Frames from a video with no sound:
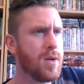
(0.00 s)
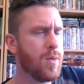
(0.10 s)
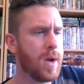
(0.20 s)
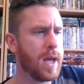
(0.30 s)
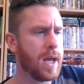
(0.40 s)

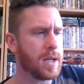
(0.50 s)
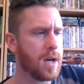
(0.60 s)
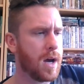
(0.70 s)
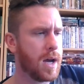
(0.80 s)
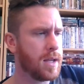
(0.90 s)
weird.
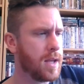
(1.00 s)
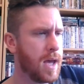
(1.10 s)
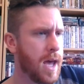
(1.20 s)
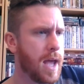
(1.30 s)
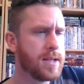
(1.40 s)

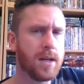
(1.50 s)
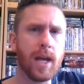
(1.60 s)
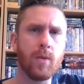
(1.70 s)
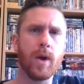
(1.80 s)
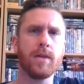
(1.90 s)
It's
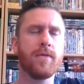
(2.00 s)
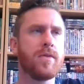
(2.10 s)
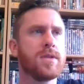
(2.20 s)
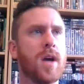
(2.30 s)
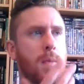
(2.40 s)
like when, for
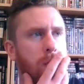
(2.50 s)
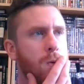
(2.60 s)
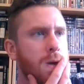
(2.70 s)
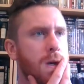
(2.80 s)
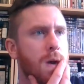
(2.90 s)

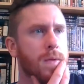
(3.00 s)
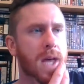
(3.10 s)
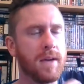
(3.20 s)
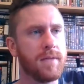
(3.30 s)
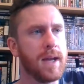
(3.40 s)
example,
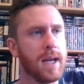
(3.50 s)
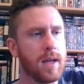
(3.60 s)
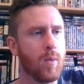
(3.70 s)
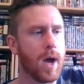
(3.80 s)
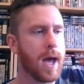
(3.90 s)
that
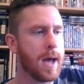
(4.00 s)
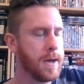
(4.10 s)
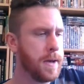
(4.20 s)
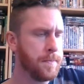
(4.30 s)
feeling where